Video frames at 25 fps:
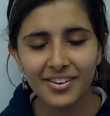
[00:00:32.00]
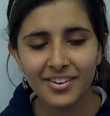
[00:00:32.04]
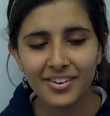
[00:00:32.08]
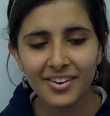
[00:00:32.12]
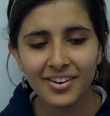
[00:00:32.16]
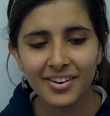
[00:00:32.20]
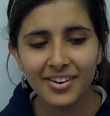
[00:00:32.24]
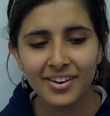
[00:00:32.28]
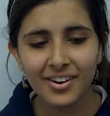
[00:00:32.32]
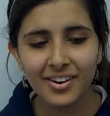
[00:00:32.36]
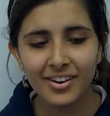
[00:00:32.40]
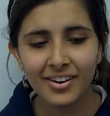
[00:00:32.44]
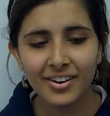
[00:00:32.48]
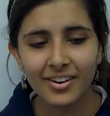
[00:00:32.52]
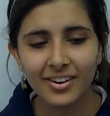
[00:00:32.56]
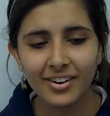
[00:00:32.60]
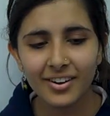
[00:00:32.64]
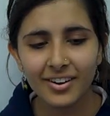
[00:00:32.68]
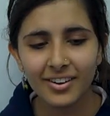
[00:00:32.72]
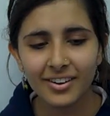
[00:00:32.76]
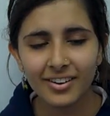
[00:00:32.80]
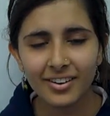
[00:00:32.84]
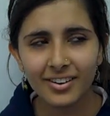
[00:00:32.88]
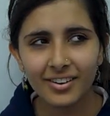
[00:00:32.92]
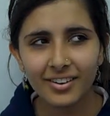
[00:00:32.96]

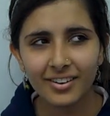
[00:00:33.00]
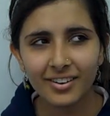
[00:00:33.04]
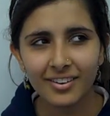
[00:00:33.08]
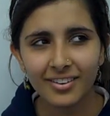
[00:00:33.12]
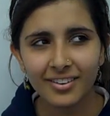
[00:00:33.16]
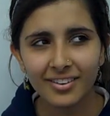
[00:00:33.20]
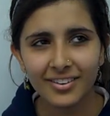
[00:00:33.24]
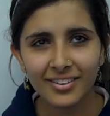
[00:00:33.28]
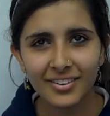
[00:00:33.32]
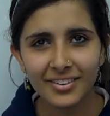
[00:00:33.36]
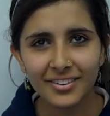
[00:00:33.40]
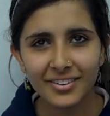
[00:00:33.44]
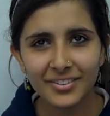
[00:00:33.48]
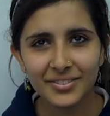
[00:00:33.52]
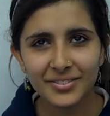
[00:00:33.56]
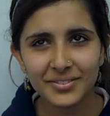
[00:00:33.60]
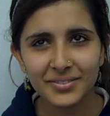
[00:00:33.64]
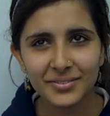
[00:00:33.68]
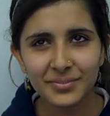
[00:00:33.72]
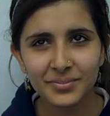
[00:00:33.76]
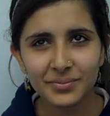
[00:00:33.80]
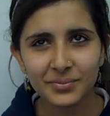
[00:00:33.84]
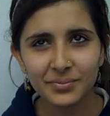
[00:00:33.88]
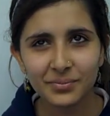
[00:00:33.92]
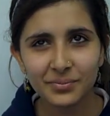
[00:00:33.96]

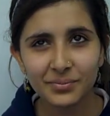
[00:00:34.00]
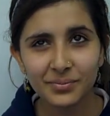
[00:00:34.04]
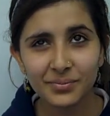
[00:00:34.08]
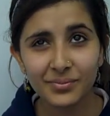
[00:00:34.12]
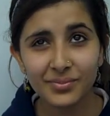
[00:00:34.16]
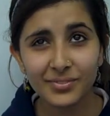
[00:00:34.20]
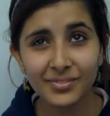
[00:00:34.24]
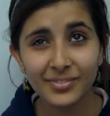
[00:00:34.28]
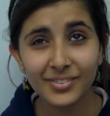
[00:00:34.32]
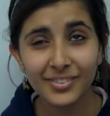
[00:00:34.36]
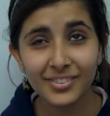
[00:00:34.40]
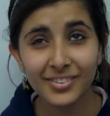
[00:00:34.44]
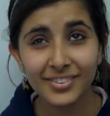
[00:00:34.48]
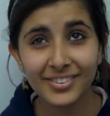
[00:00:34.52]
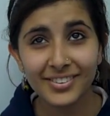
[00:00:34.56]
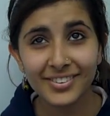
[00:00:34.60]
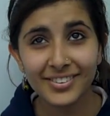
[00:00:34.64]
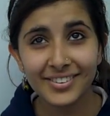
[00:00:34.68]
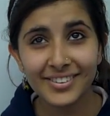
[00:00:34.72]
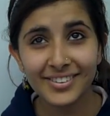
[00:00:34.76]
Nothing is said.